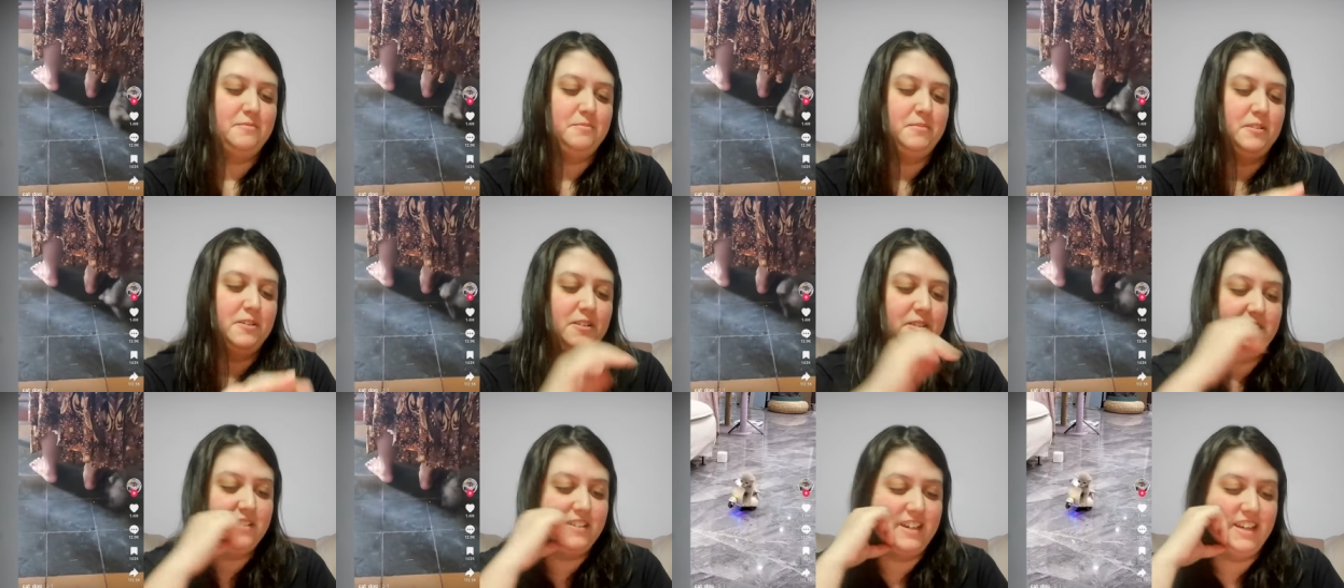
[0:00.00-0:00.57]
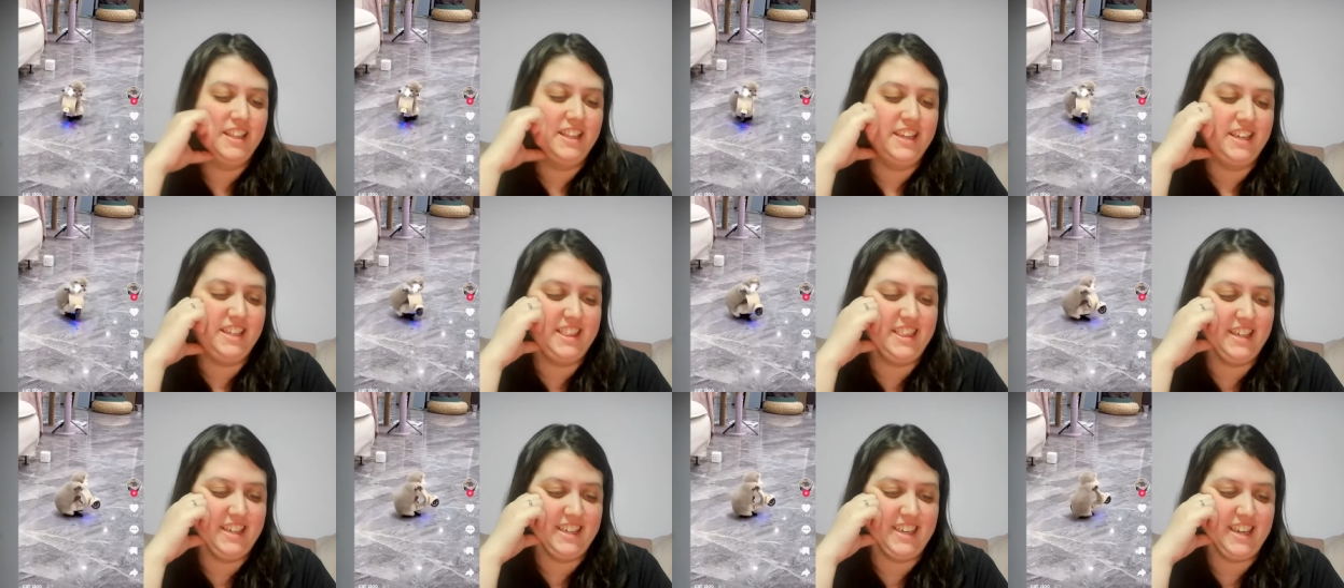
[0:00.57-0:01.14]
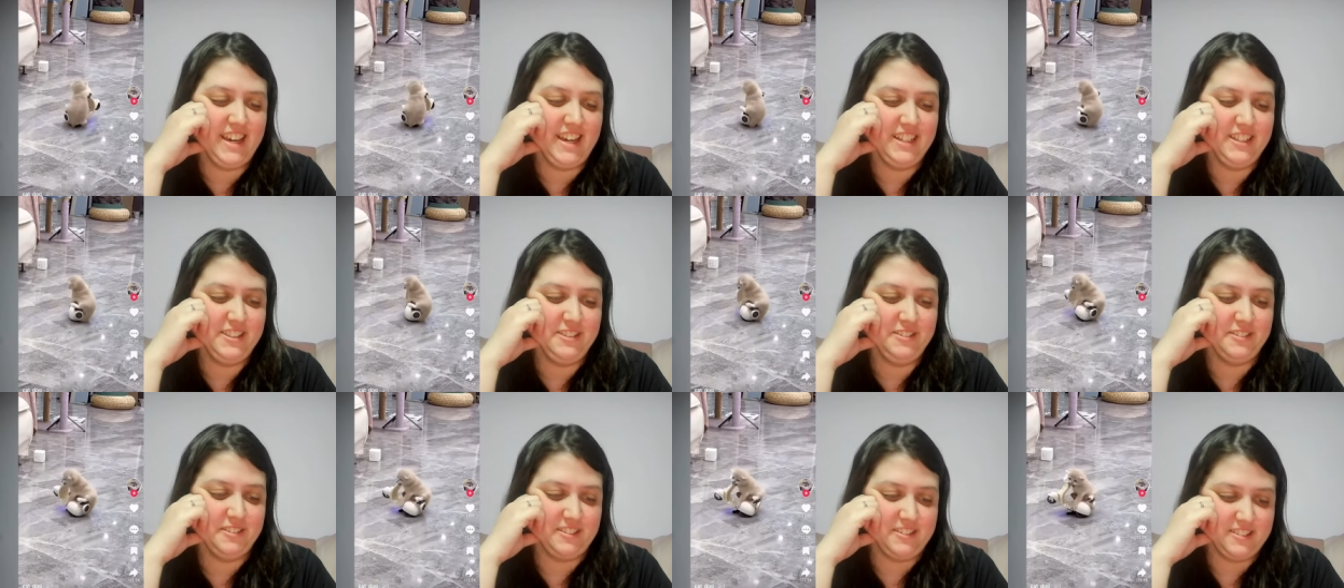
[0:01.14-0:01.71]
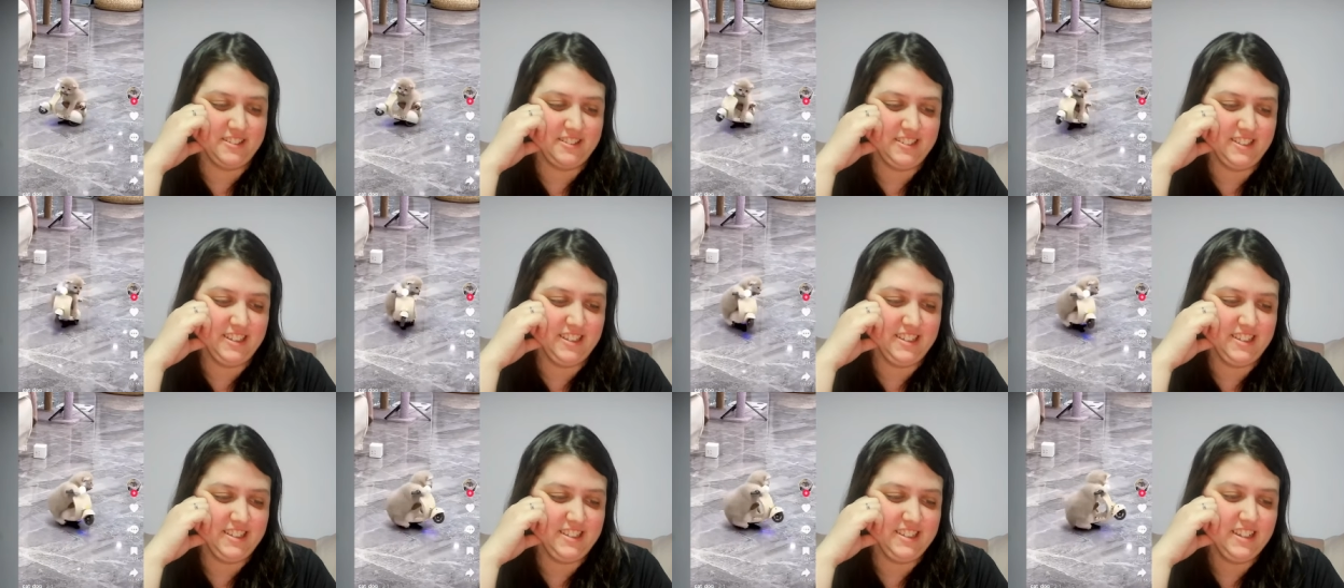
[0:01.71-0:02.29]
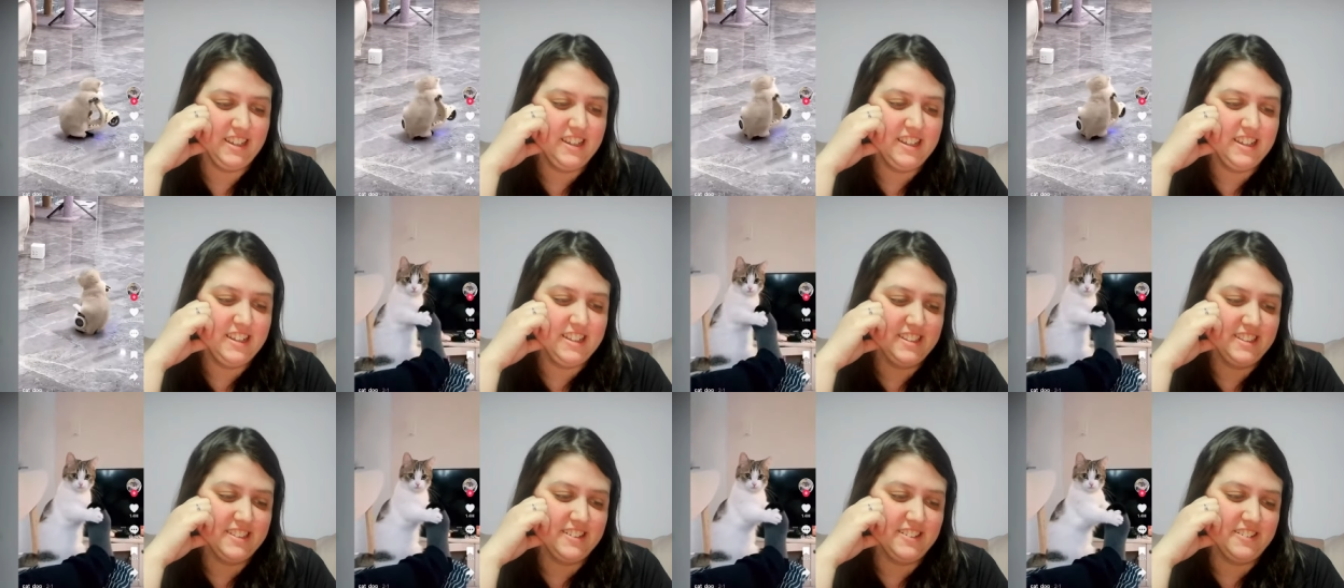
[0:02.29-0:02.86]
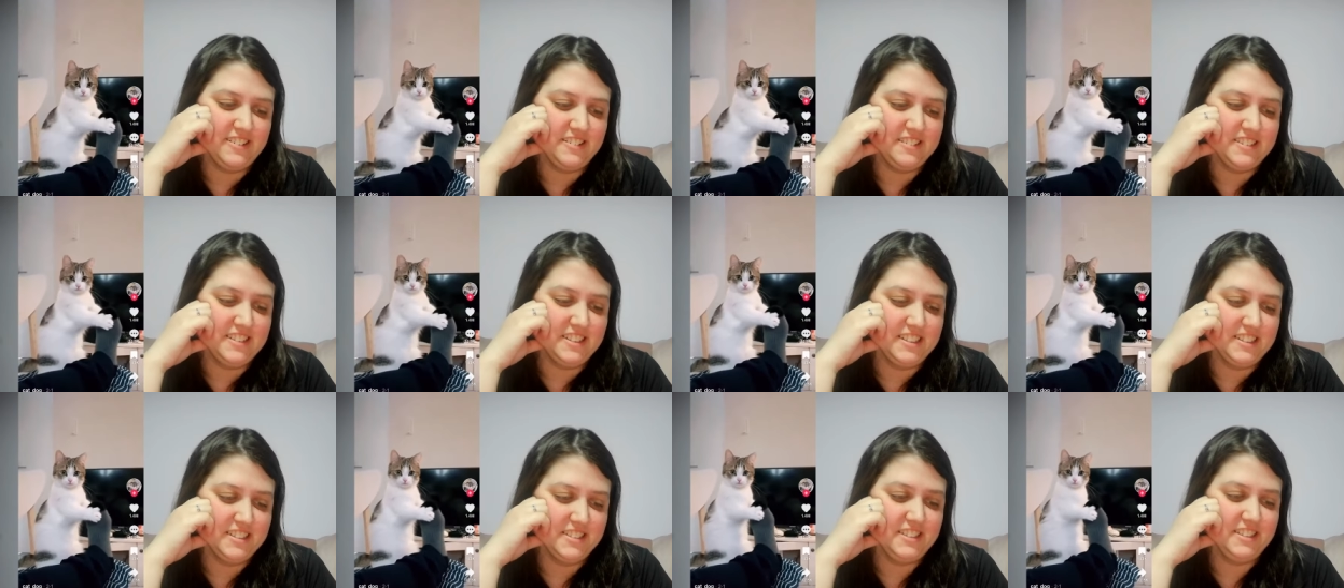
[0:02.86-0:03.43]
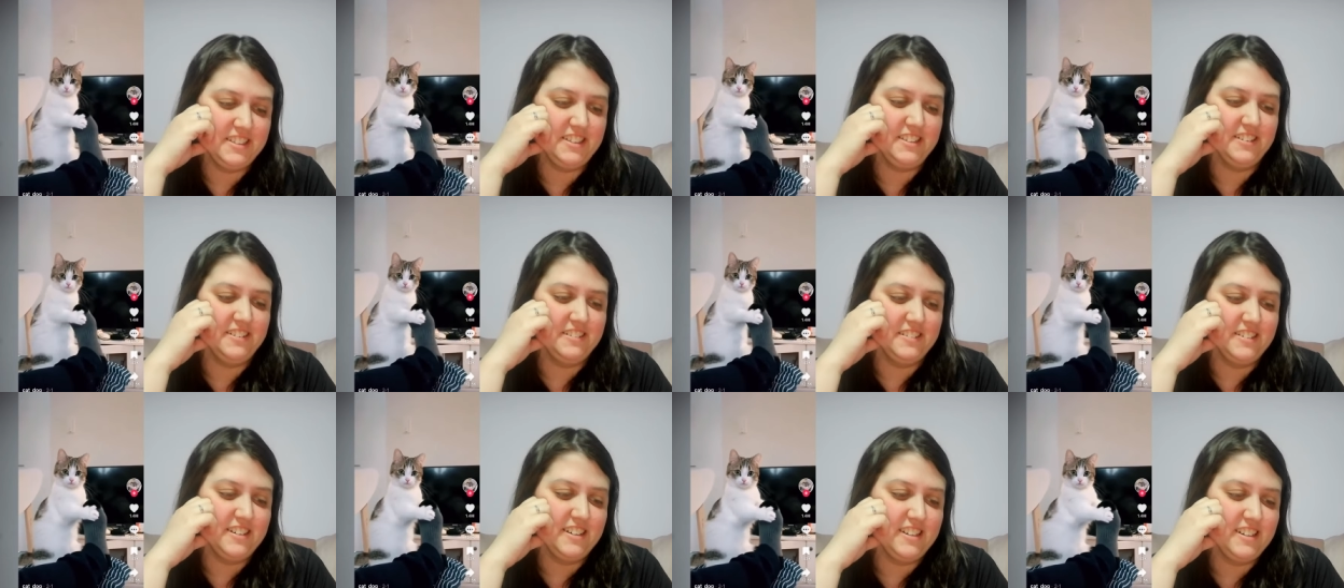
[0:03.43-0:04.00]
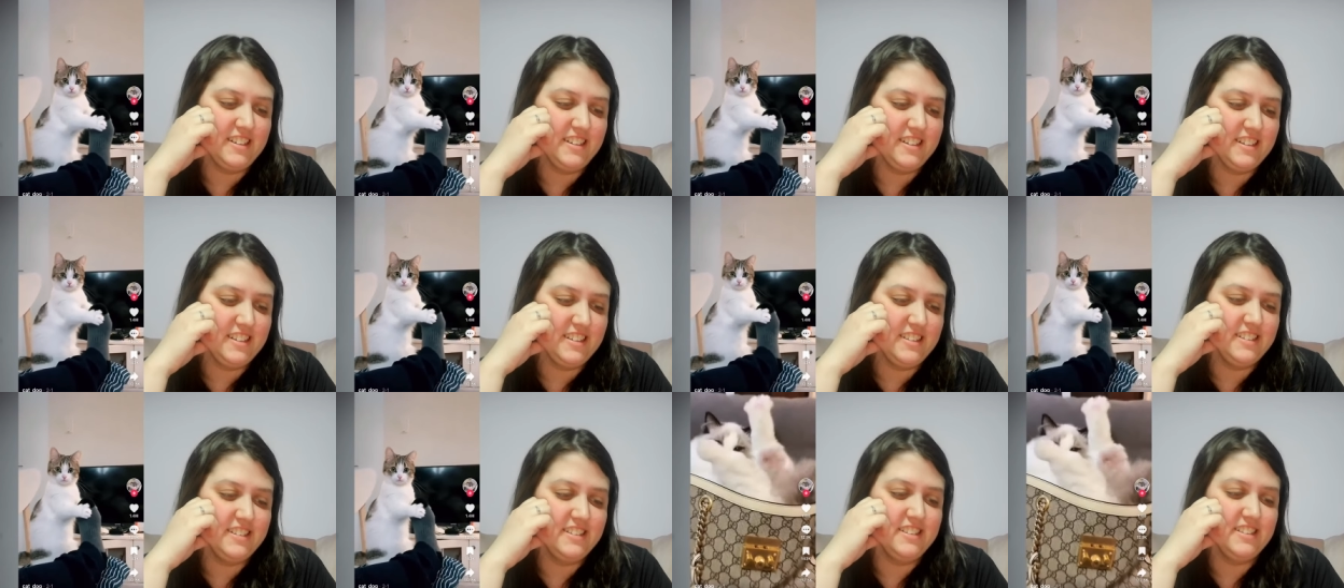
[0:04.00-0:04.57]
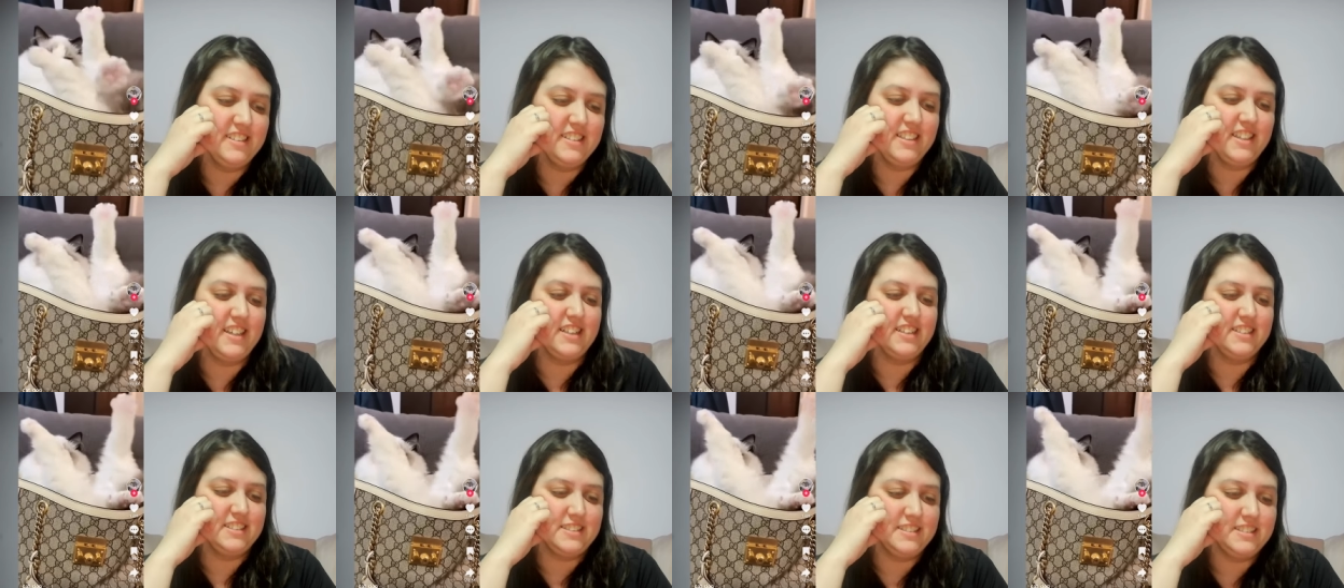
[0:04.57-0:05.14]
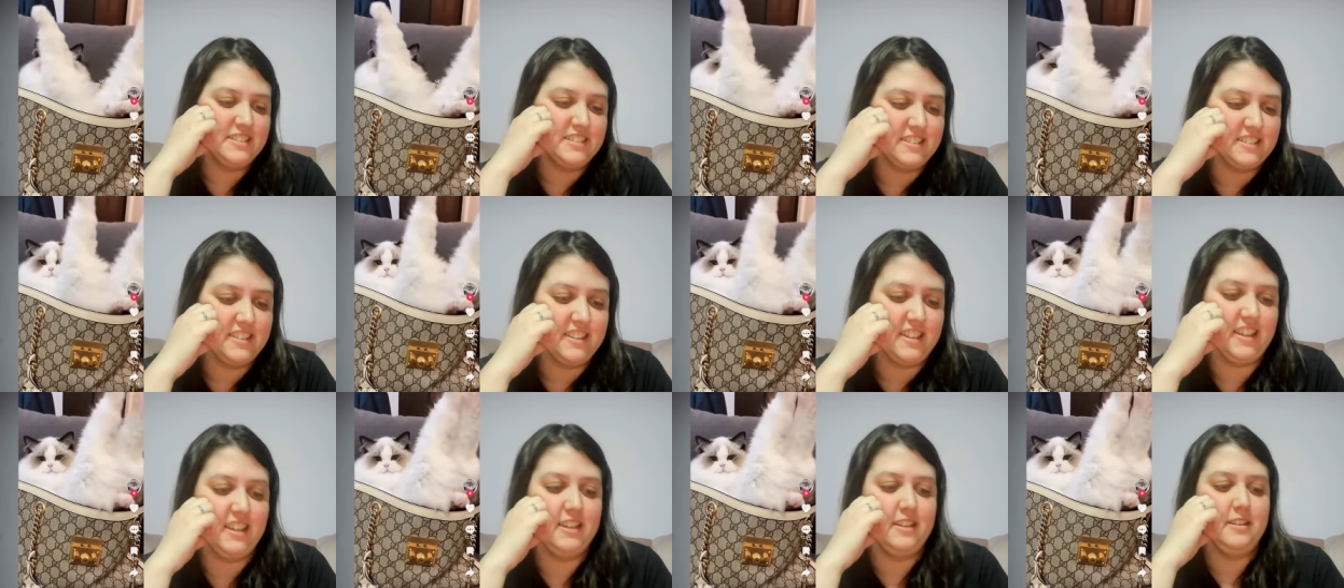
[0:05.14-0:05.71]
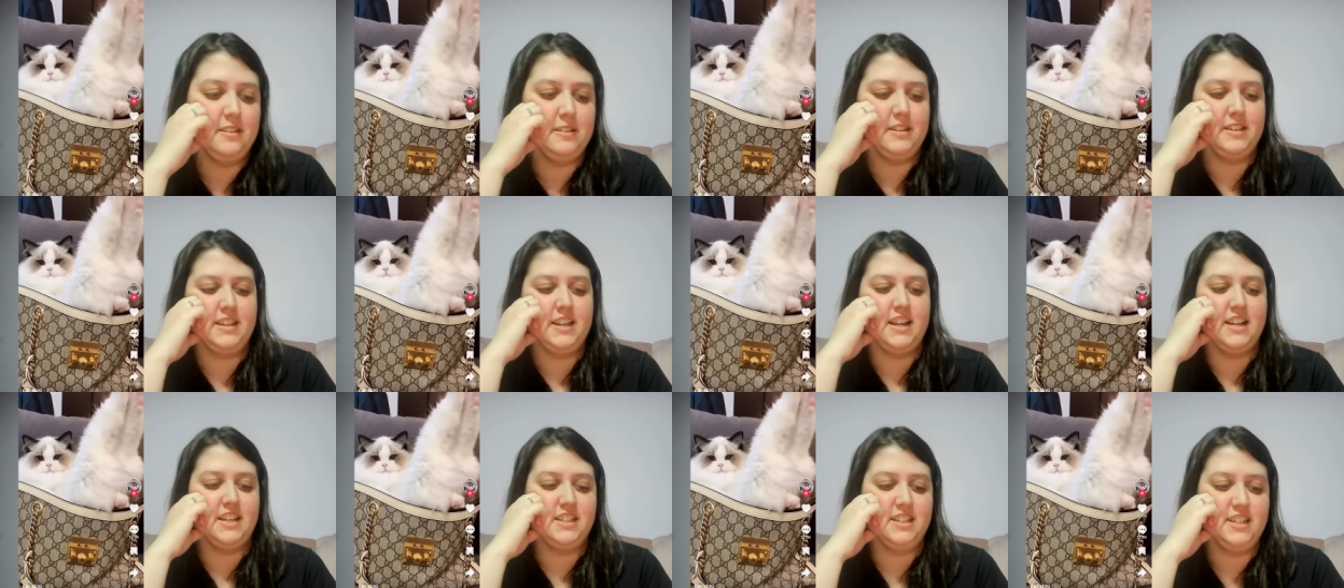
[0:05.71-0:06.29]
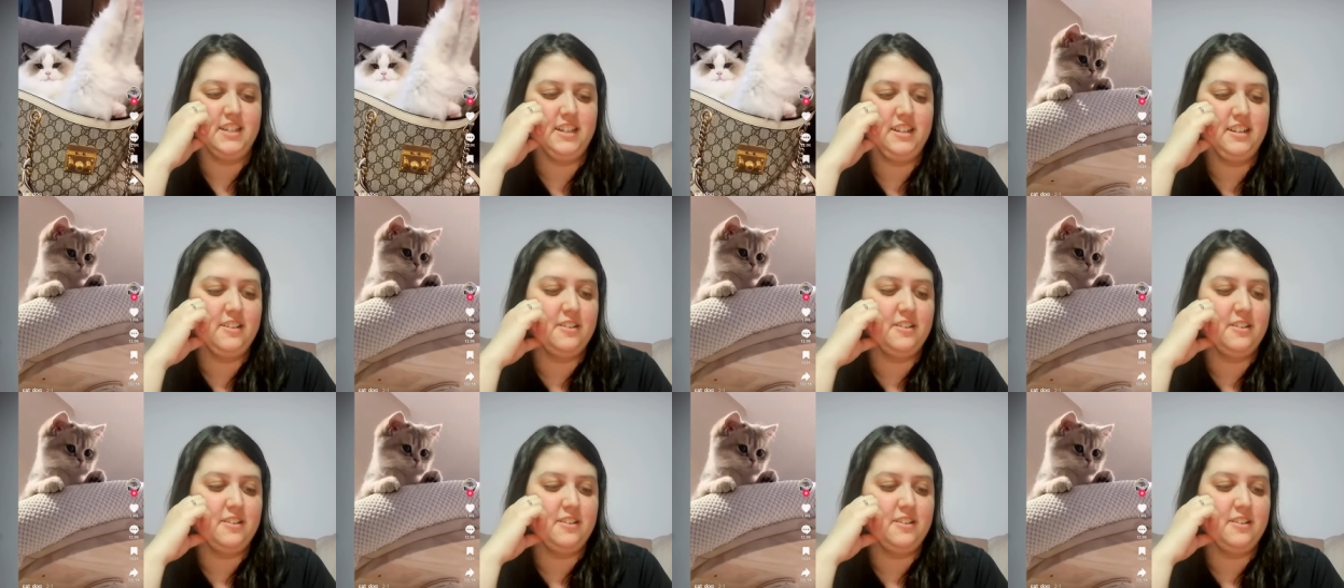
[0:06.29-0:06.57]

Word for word: Oh, I like the cat twirling. Oh, the little scooter. This cat's just like, attention.